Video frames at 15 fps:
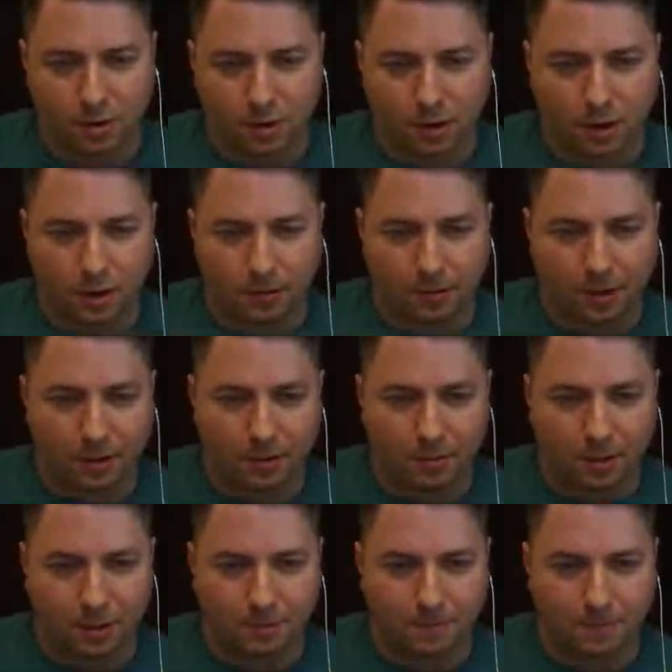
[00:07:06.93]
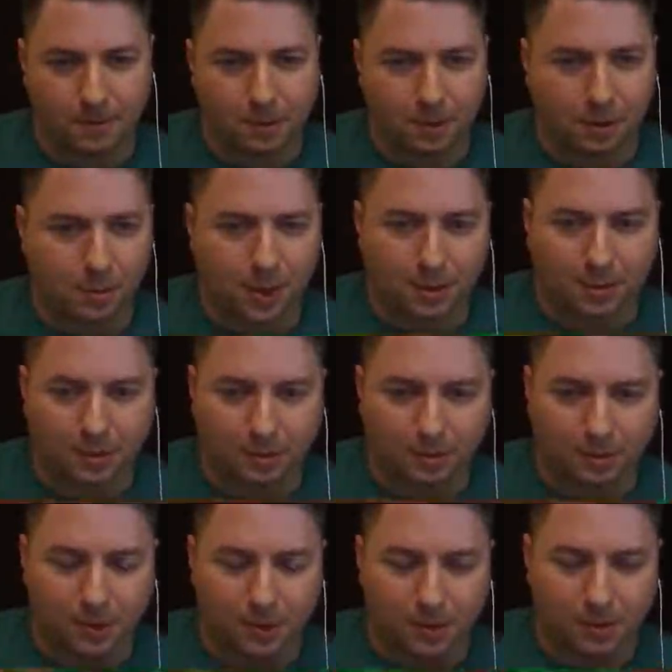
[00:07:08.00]
I've got the big Imperium essence
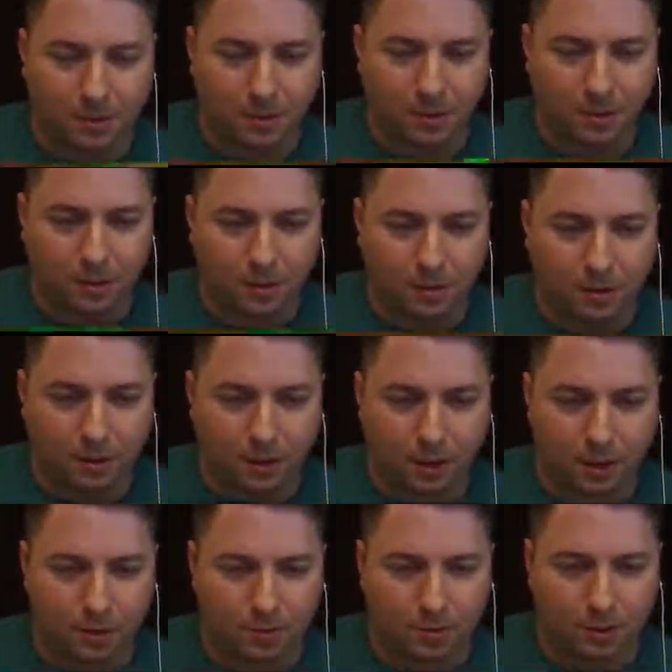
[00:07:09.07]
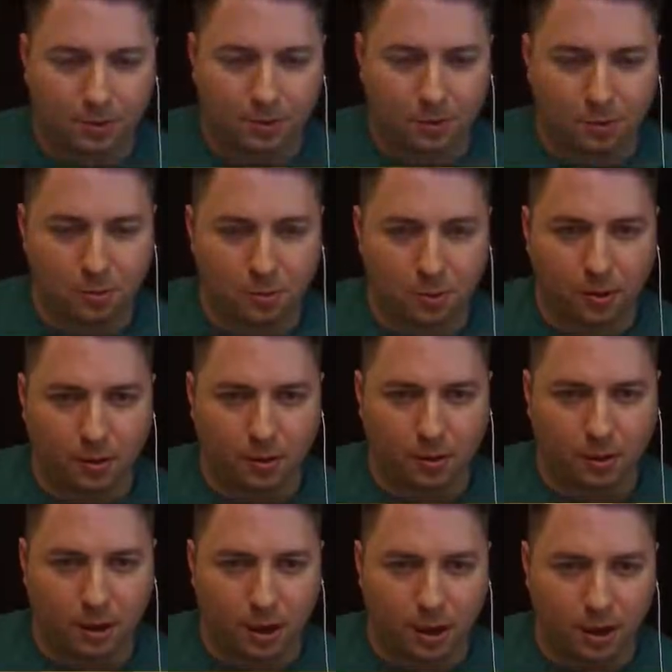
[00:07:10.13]
field. And here's my 2
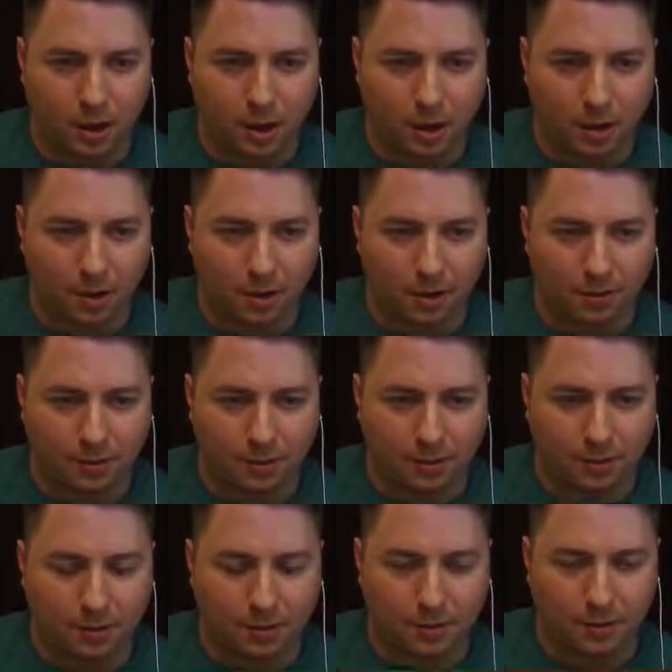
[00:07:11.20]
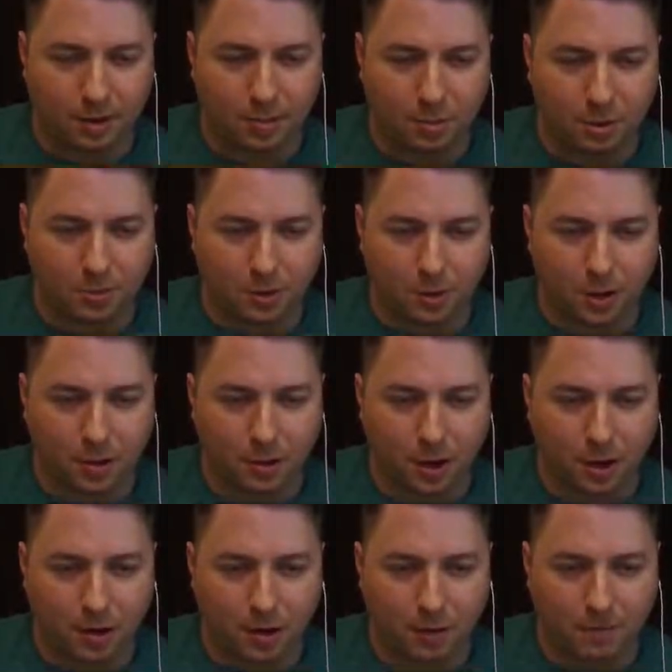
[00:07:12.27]
iron essence seeds. I prepped another
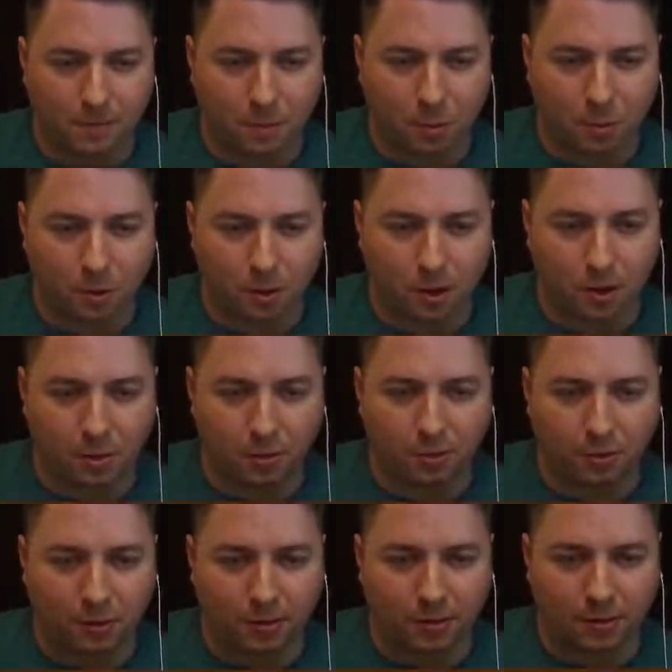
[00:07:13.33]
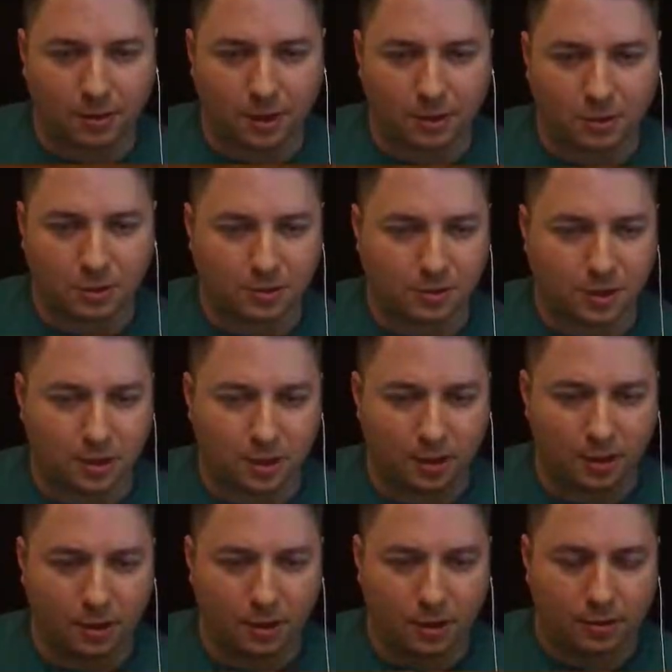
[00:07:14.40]
area for another seed set, just a
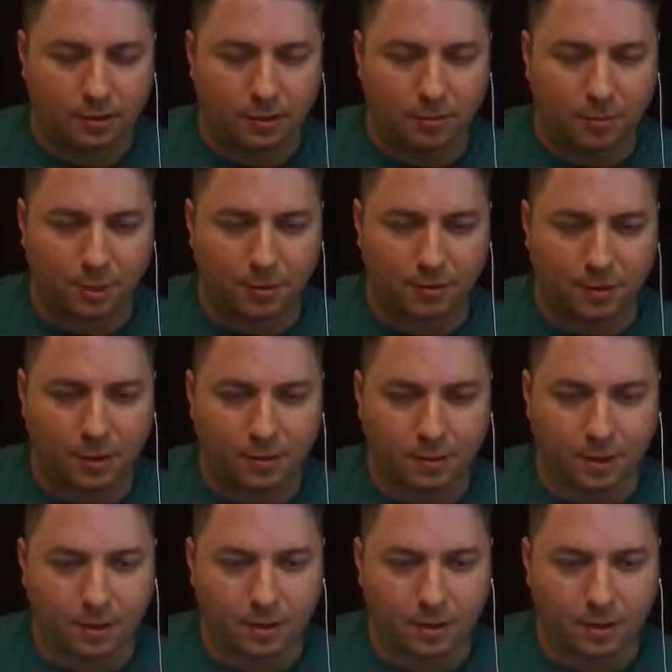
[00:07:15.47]
7x7.